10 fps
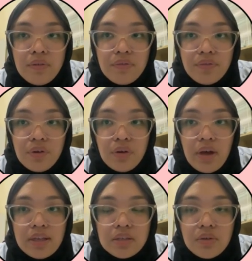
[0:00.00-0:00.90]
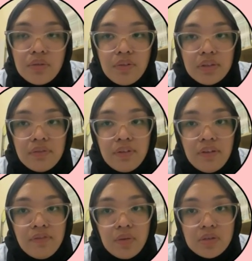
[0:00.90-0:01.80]
For ISO
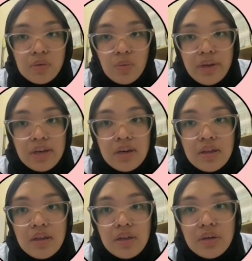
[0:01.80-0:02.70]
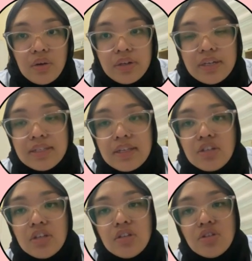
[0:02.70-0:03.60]
45001, the
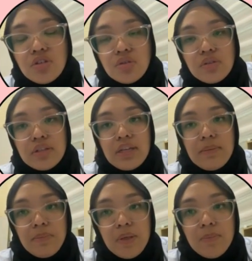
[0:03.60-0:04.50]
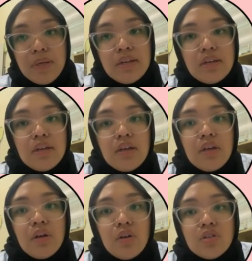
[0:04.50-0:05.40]
organization should implement,
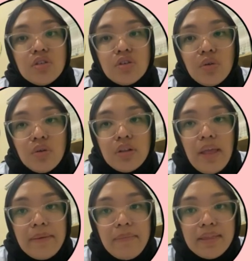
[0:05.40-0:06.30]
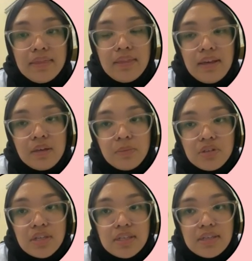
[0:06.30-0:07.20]
control, and maintain the
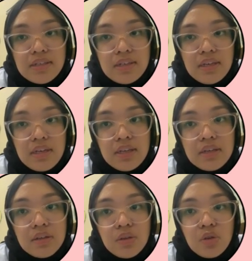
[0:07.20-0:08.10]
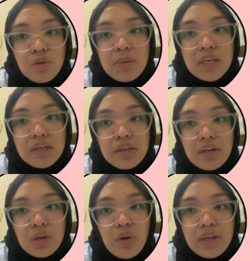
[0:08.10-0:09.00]
processes needed to meet
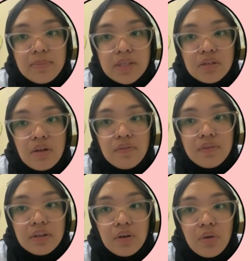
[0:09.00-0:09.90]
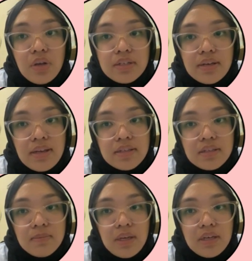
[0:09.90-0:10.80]
requirements of the
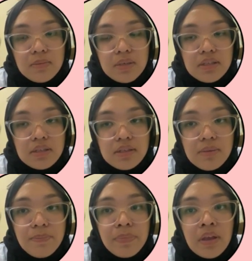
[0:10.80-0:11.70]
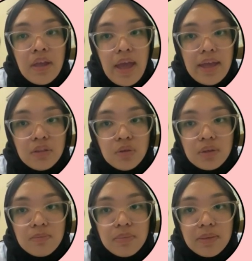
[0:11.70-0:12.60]
OHS management system and to
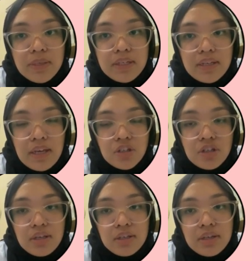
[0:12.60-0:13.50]
implement the action.